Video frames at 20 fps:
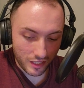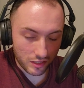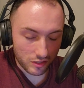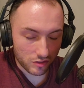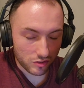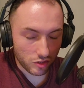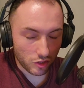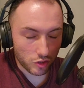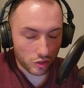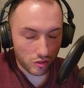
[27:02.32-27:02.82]

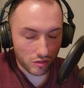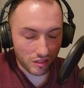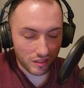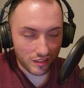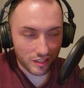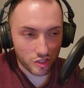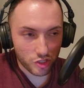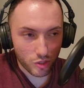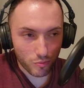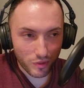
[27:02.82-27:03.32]
So, do you think
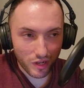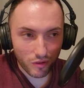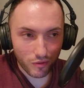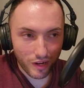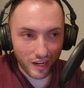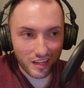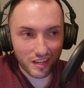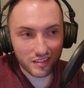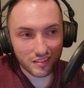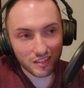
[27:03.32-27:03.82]
there should be a
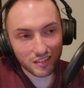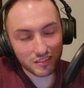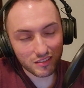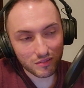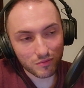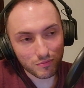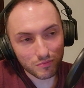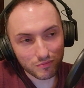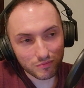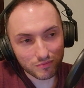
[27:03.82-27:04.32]
ranking
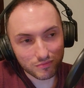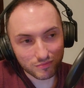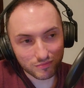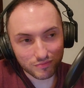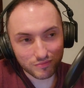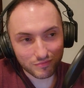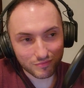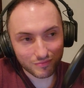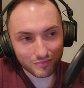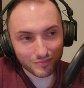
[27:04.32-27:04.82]
system?
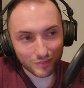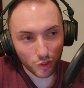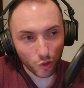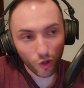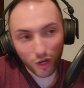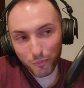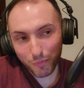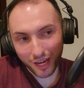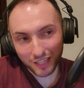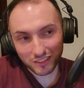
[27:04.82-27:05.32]

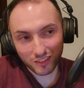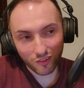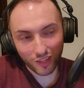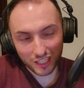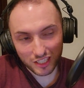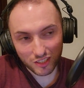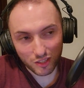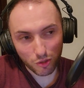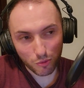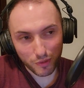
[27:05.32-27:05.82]
Going back to like
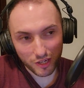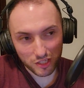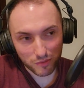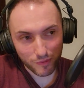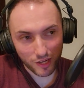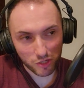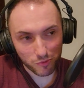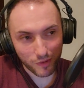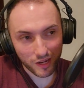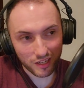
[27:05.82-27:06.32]
skill-based
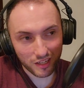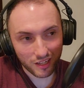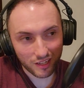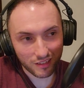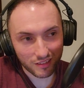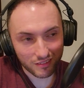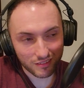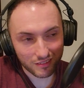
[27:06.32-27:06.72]
matchmaking.